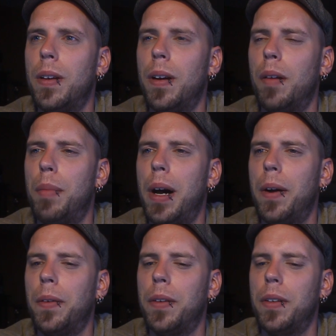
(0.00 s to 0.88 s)

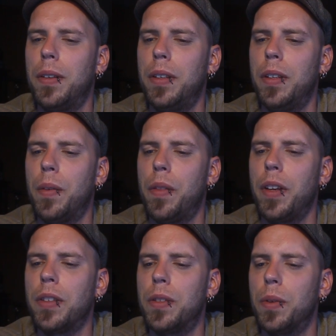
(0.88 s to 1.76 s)
about
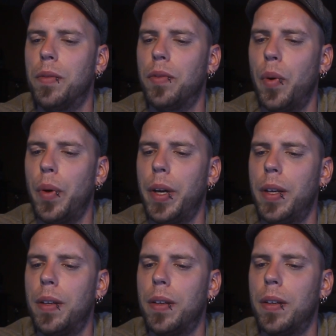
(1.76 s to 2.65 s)
things to avoid,